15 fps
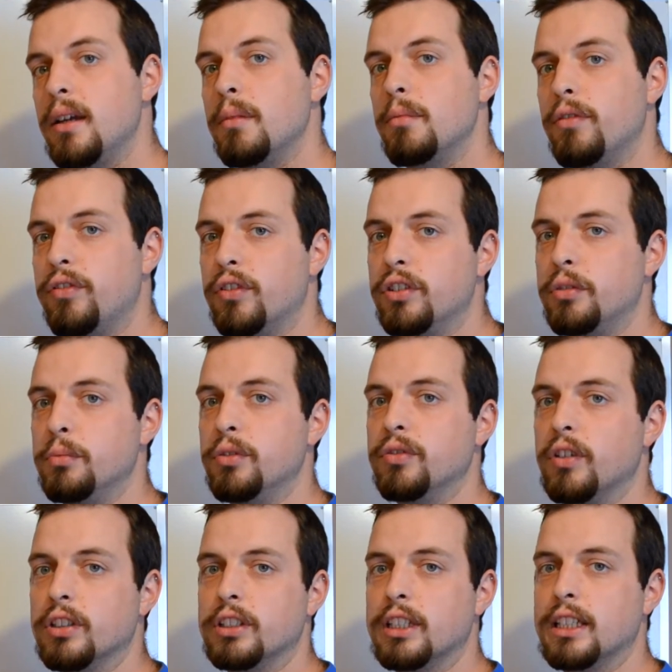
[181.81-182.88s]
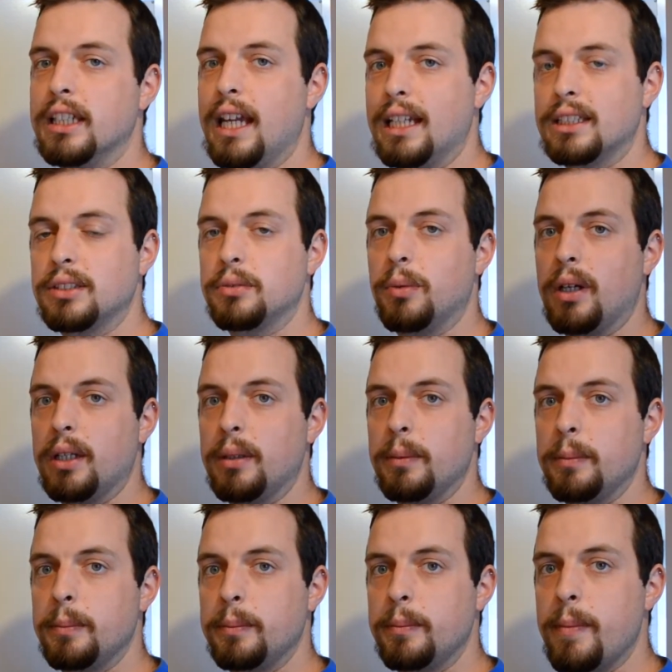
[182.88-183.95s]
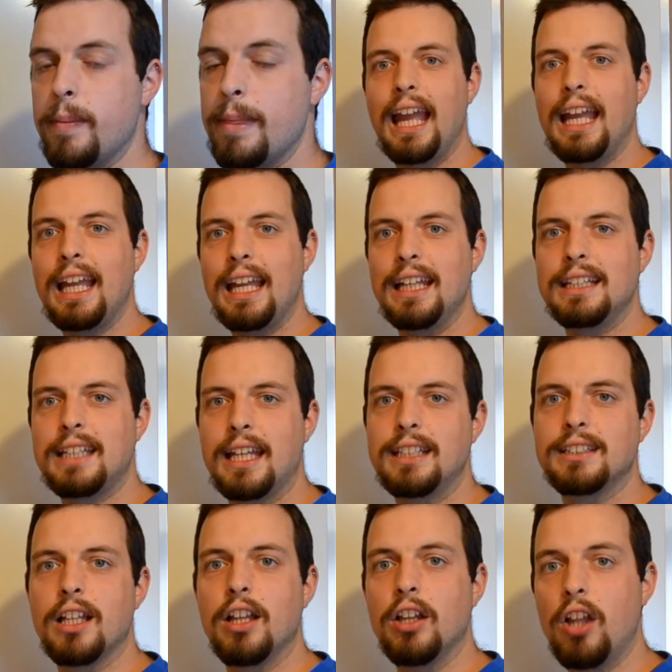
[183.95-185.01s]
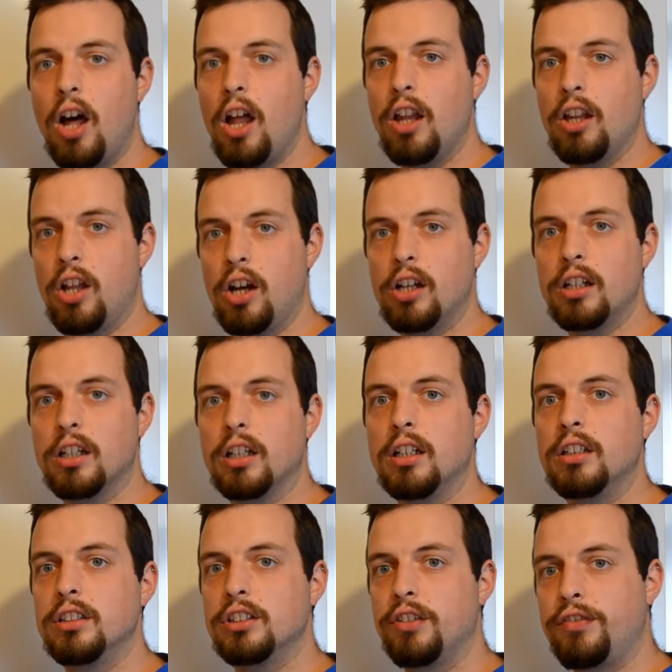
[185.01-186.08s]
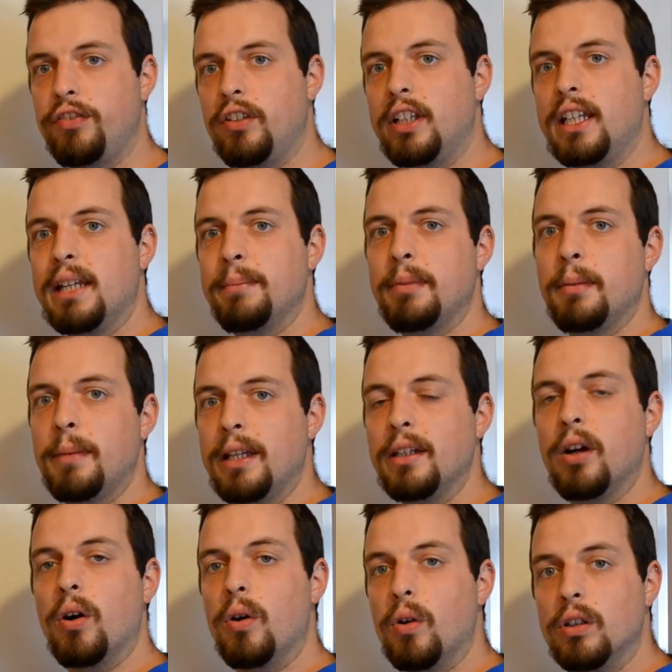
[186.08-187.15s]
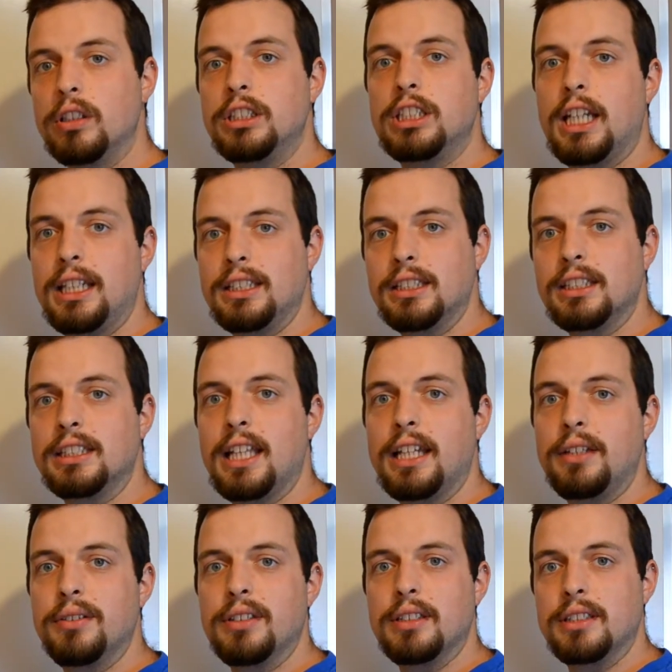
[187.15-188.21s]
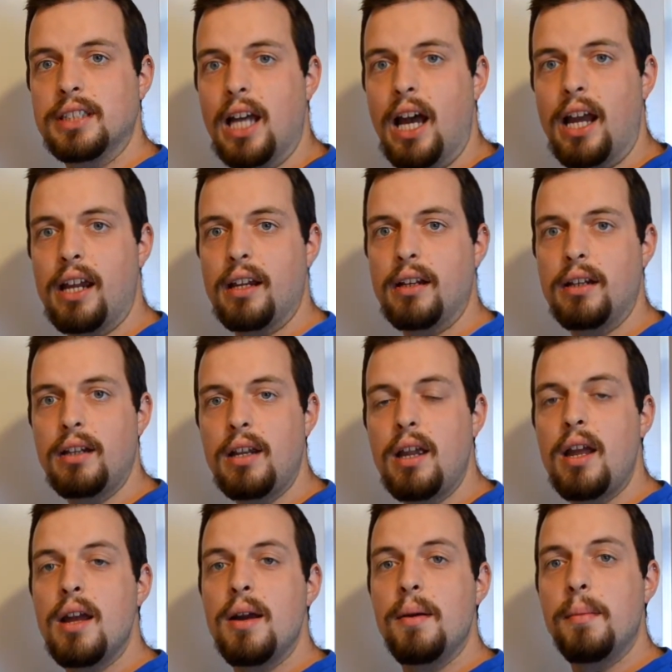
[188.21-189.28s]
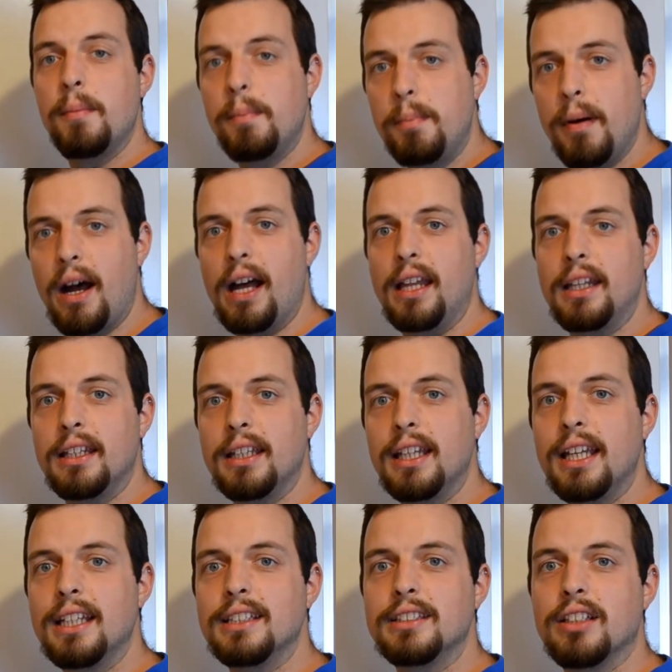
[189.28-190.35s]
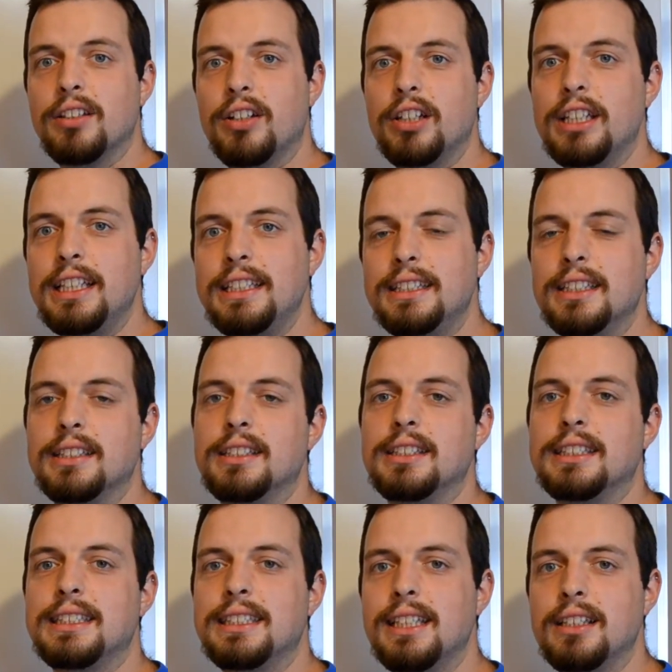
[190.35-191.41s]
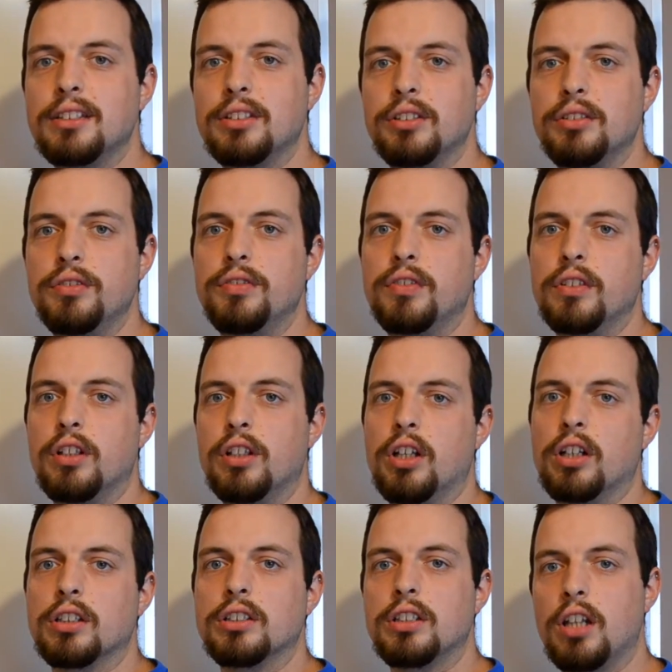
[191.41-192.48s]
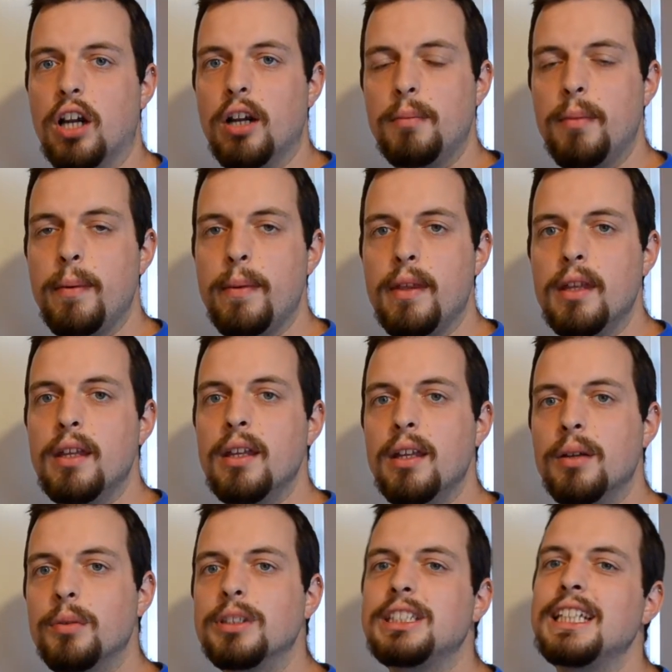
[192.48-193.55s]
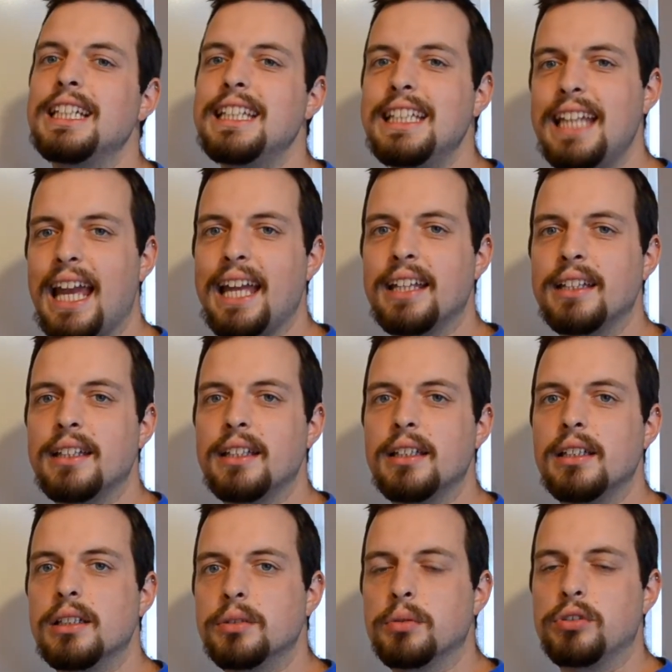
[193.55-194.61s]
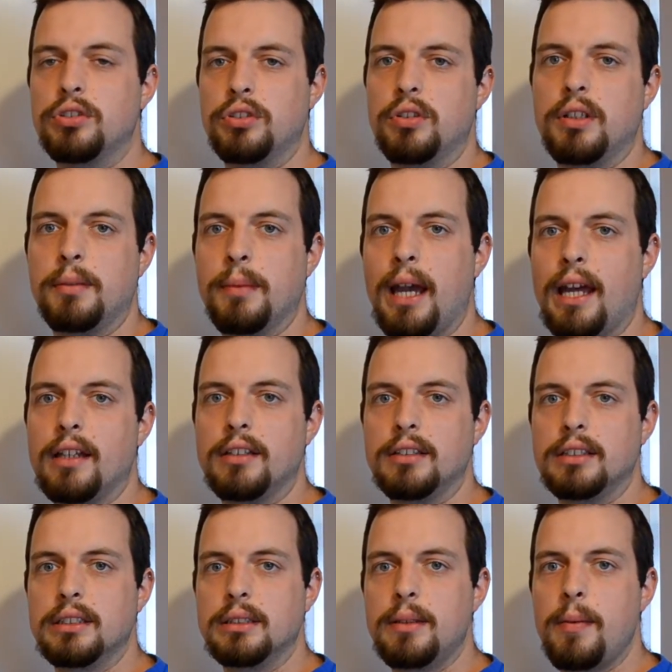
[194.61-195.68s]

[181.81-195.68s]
before you move on to the next one. It takes a lot longer to fully implement all the changes that you desire, but it is a lot easier to stick to for the long term, which in the end is what truly matters.